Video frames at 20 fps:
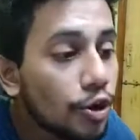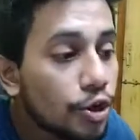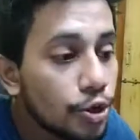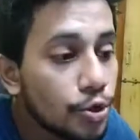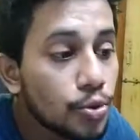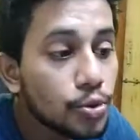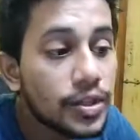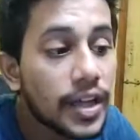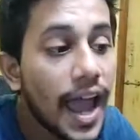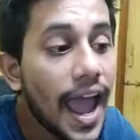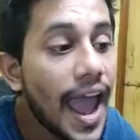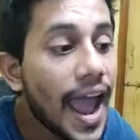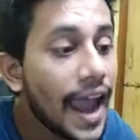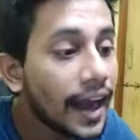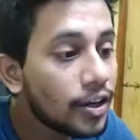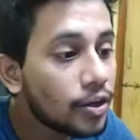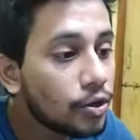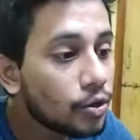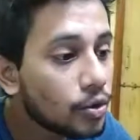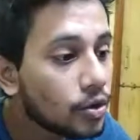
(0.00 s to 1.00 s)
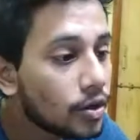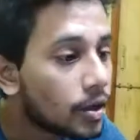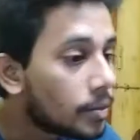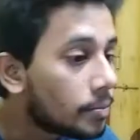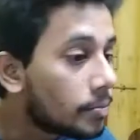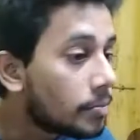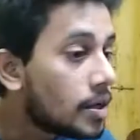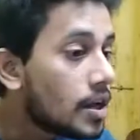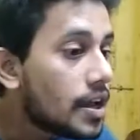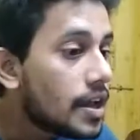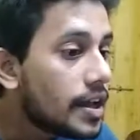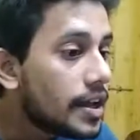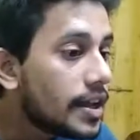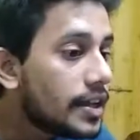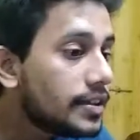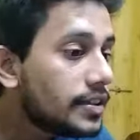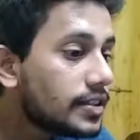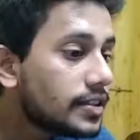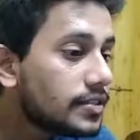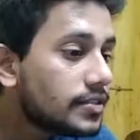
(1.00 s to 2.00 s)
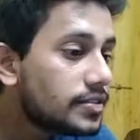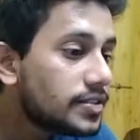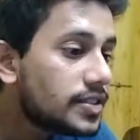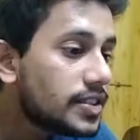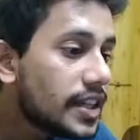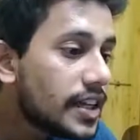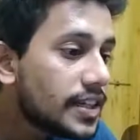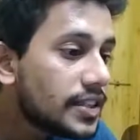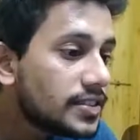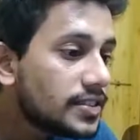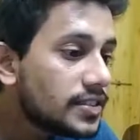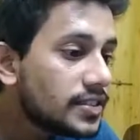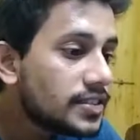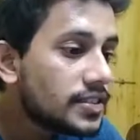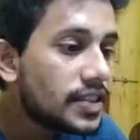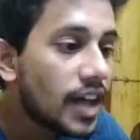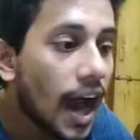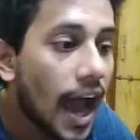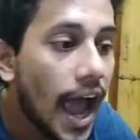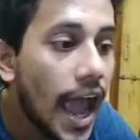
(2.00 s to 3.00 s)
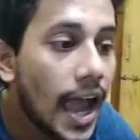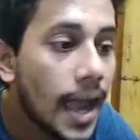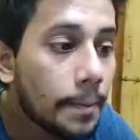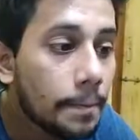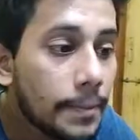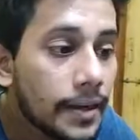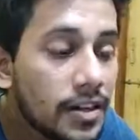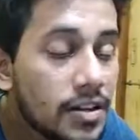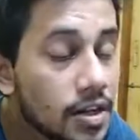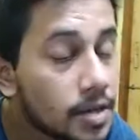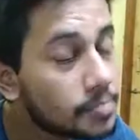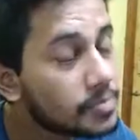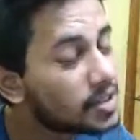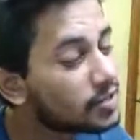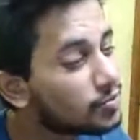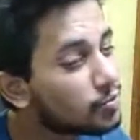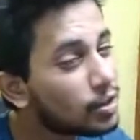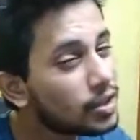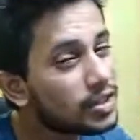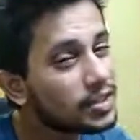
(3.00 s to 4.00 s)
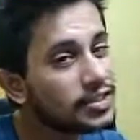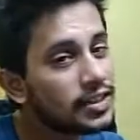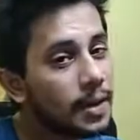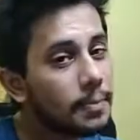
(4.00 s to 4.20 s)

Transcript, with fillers: on to the ectoderm. It says the epidermis. What is